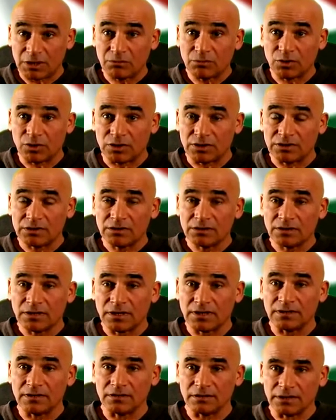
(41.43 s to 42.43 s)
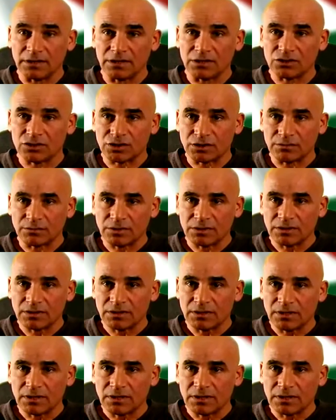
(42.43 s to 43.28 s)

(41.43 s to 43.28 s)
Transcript: pinpoint at their leadership.